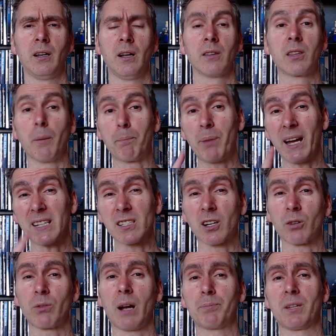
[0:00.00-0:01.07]
The best
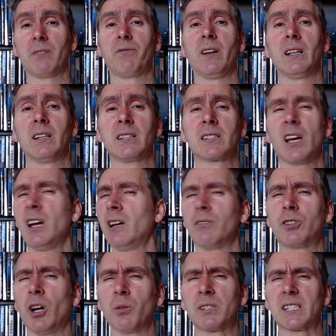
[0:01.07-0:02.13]
corrupted villains
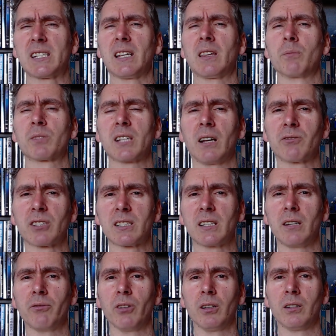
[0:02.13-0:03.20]
don't see themselves as
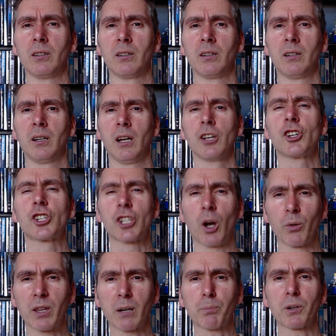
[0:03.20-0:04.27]
evil.
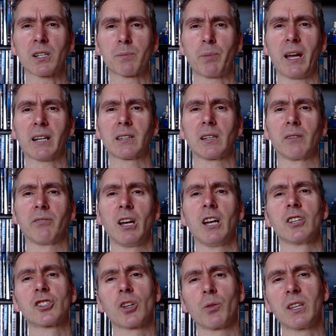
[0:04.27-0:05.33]
Show their perspective
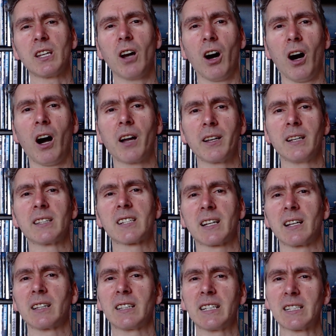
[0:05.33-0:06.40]
so the audience can
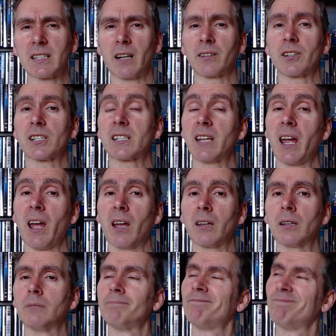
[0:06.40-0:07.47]
at least
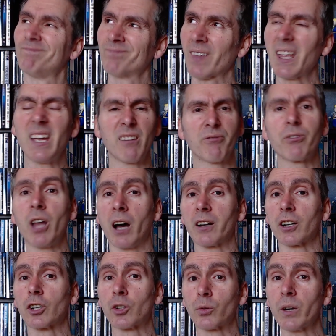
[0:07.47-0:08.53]
understand, if not
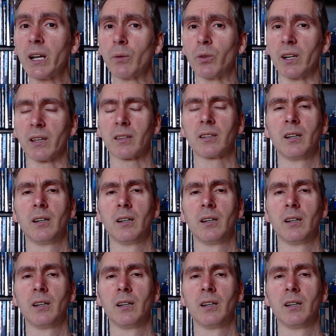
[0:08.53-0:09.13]
agree with,